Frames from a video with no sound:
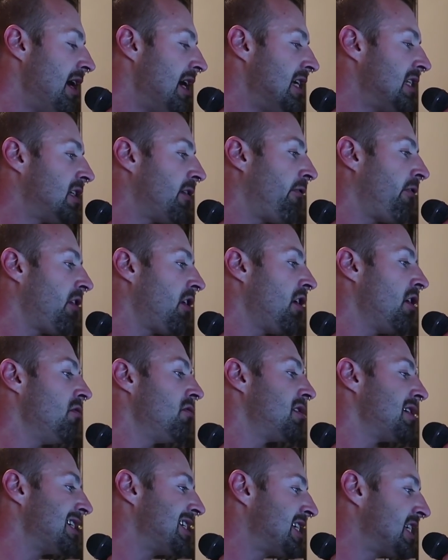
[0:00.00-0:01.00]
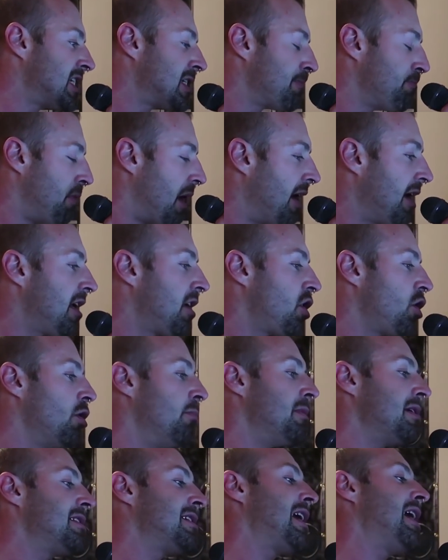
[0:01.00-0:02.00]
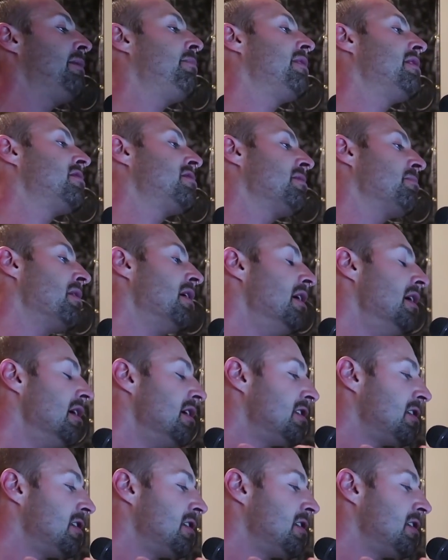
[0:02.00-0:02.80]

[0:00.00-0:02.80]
It's for you to spike your metabolism,